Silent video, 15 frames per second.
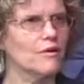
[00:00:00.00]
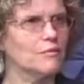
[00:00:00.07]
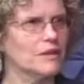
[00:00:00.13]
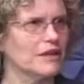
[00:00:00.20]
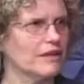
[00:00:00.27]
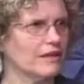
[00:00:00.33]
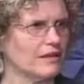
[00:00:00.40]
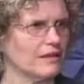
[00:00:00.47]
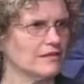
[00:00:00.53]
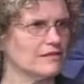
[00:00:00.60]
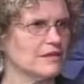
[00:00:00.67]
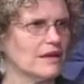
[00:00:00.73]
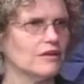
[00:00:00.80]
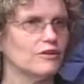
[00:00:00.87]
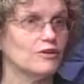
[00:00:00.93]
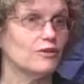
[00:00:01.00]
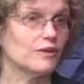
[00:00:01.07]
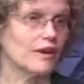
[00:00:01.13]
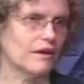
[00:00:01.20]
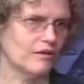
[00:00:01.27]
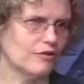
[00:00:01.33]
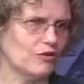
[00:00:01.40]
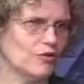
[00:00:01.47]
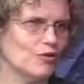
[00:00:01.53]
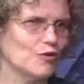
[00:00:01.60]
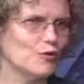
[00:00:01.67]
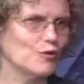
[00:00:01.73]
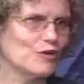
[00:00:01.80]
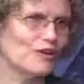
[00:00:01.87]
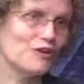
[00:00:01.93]
many things that you can
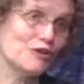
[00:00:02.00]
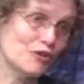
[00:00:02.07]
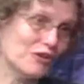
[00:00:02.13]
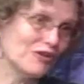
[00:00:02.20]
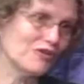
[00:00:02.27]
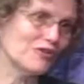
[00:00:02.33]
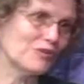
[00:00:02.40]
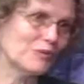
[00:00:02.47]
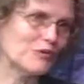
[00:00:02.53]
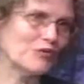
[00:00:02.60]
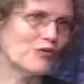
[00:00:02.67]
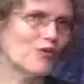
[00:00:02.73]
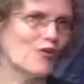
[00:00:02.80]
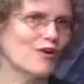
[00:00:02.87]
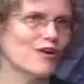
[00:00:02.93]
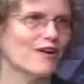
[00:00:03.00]
do that you couldn't do before,